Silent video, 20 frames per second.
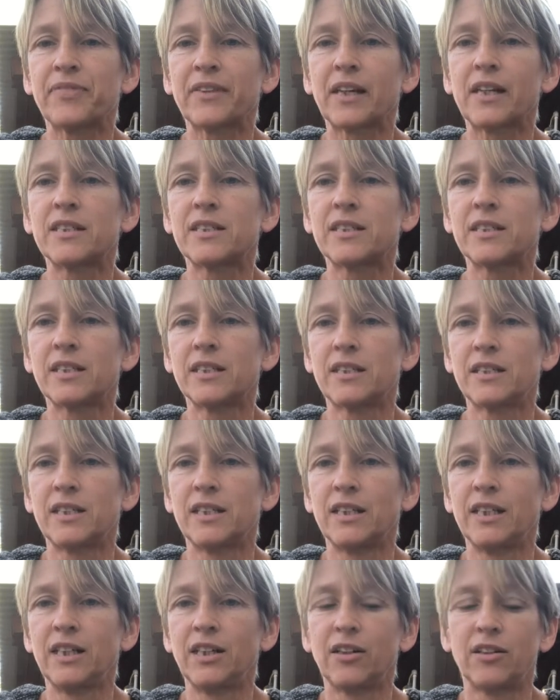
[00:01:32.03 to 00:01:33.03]

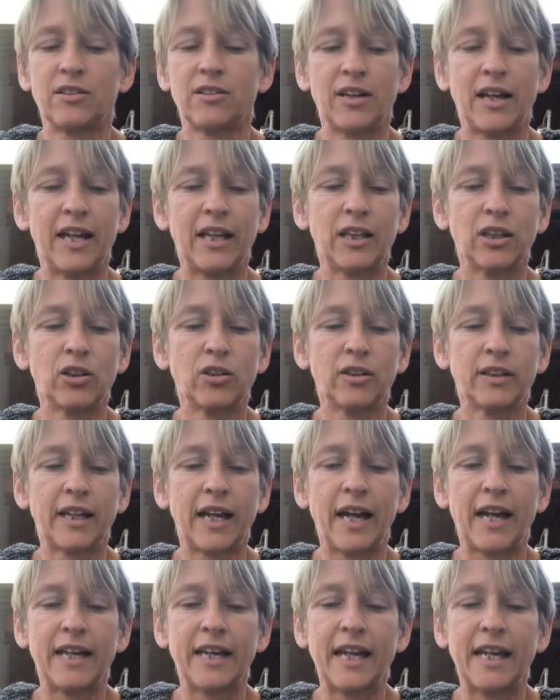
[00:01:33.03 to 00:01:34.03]
assistant here and look
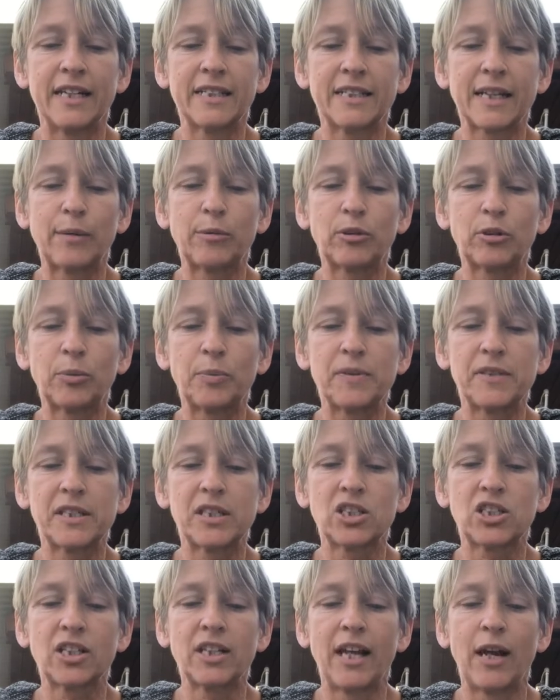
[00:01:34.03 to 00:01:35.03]
at anatomical
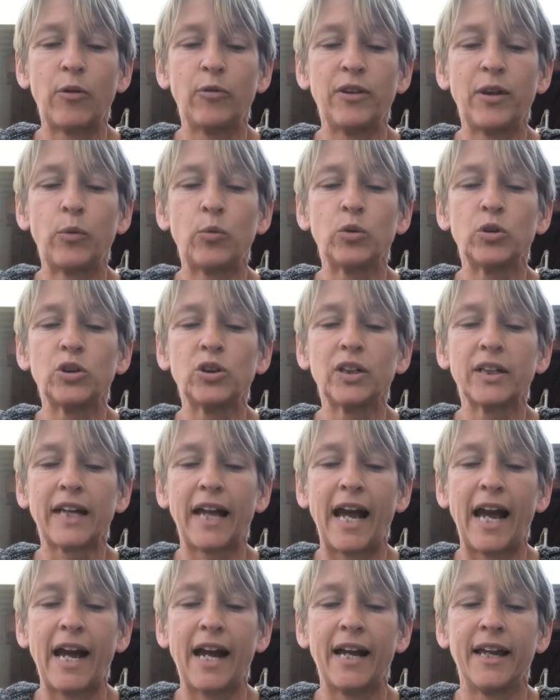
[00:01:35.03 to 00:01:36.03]
position, and then we'll look
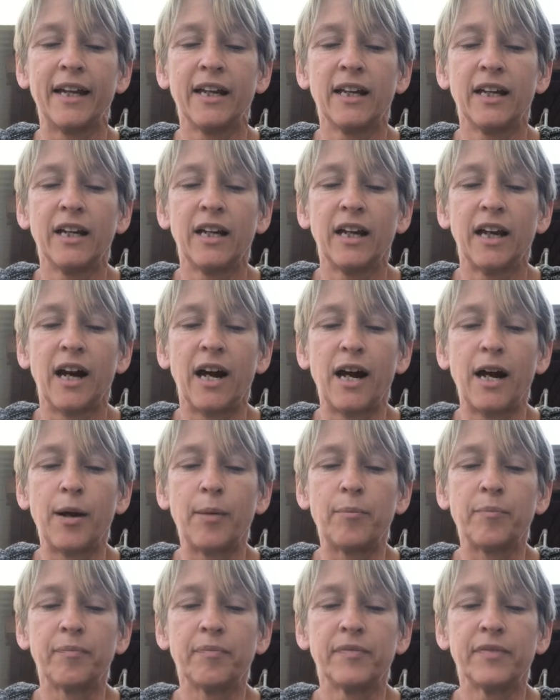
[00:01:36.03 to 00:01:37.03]
at
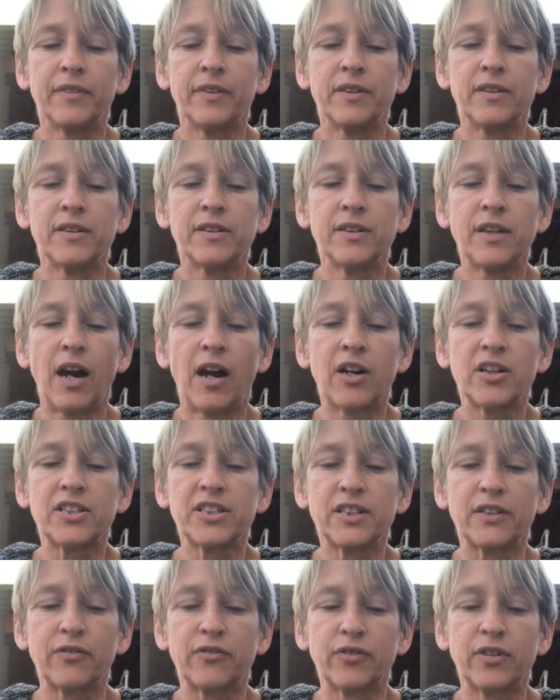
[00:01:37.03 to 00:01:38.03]
our
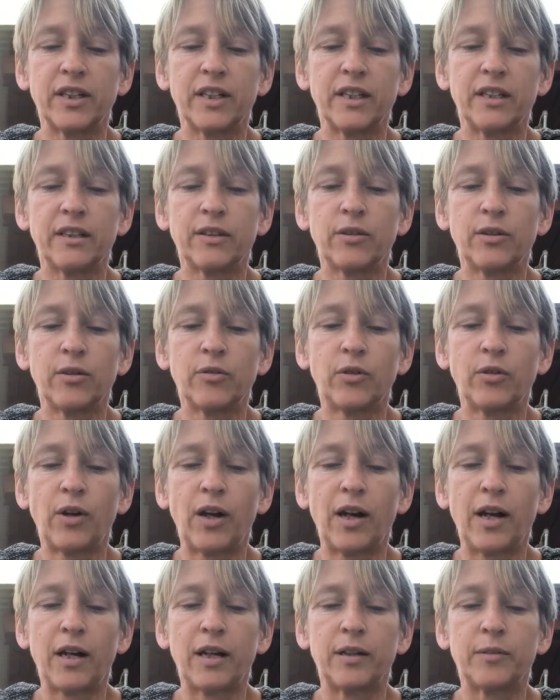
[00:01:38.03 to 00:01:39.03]
different
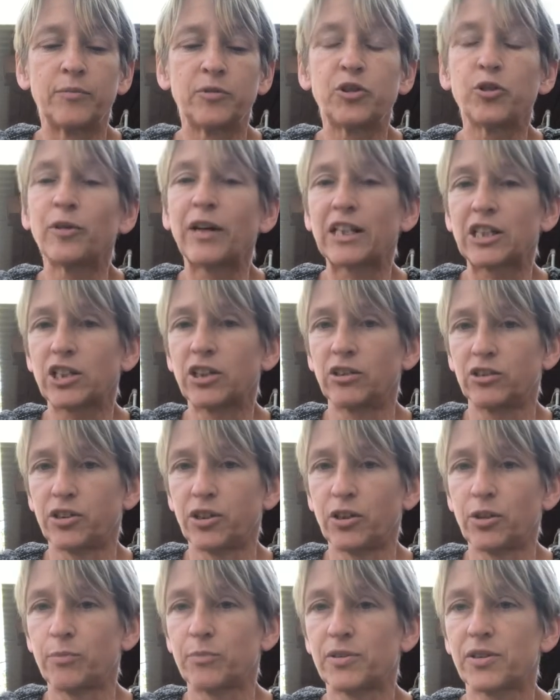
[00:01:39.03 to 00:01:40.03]
directional
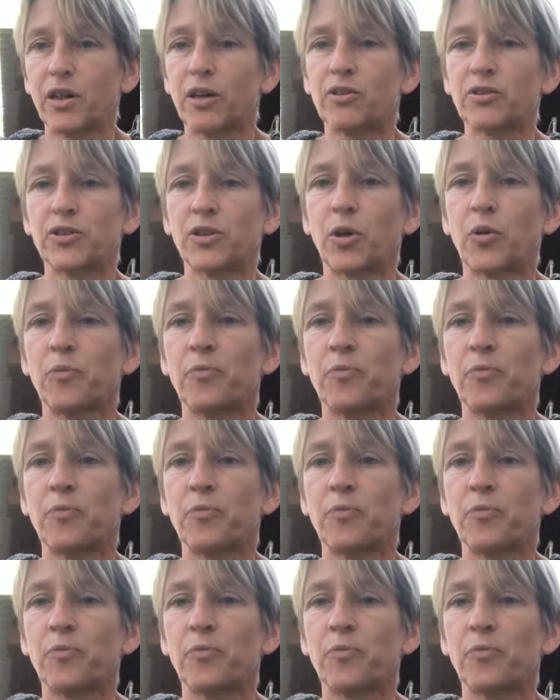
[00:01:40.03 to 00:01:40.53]
terms also.